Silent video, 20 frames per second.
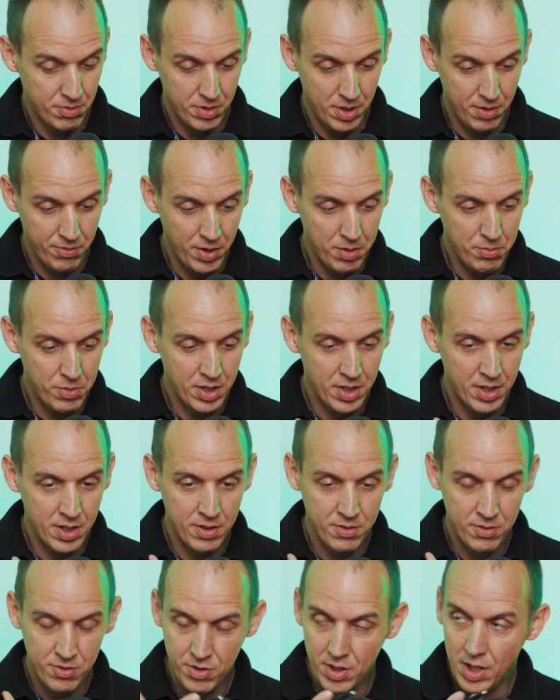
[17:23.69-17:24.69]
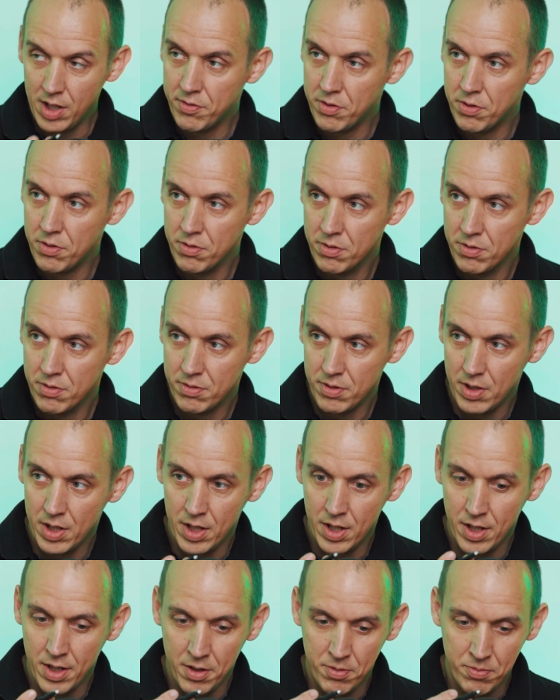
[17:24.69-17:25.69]
If I'm a C-level
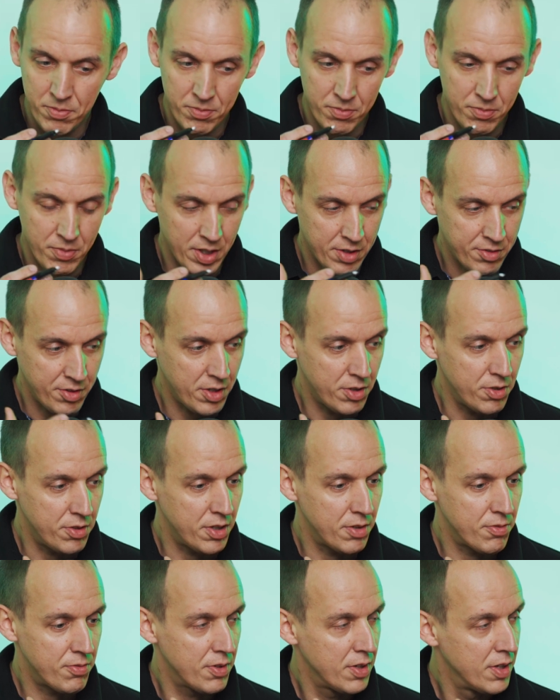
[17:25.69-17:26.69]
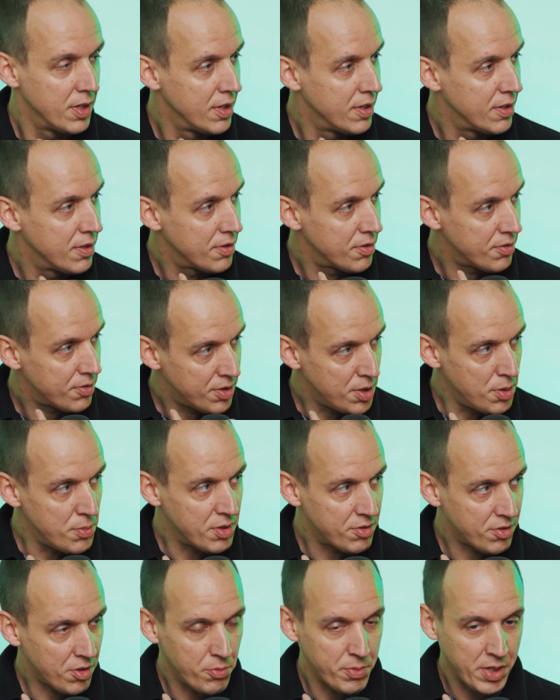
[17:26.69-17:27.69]
executive, team
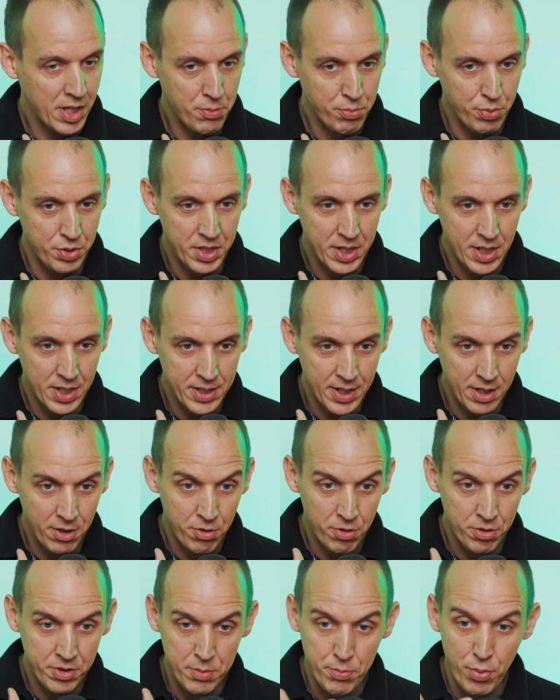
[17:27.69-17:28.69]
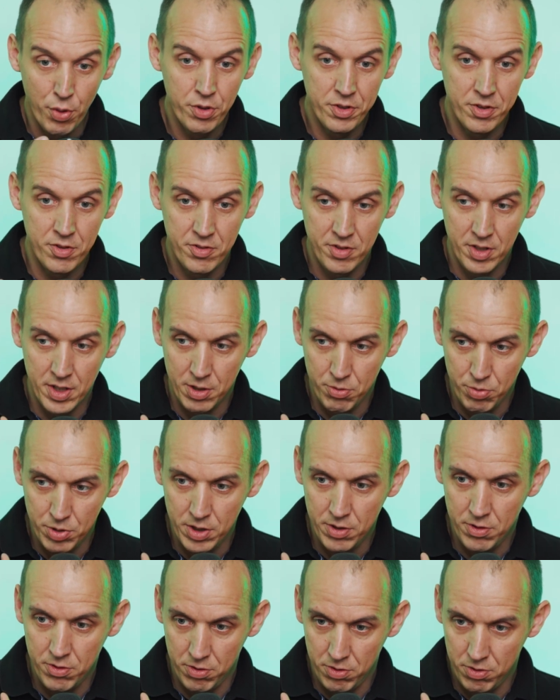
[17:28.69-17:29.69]
is coming up with the idea, or the board is saying we
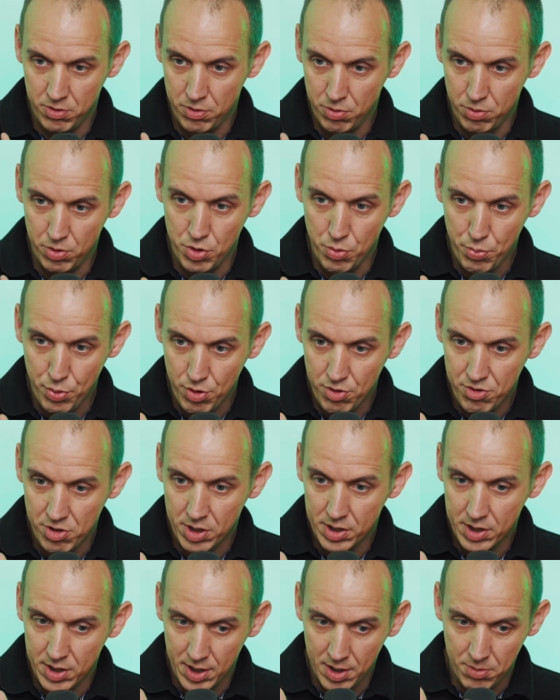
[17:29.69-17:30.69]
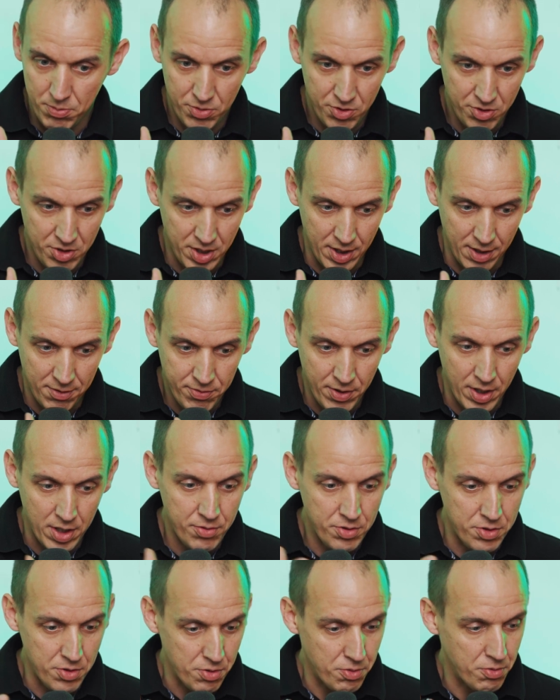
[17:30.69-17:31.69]
need to do a new project, and I'm seeing
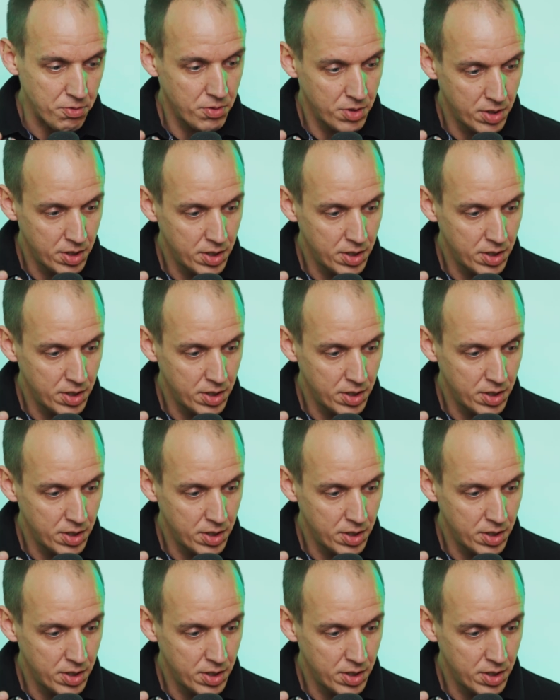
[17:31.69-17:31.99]
5 new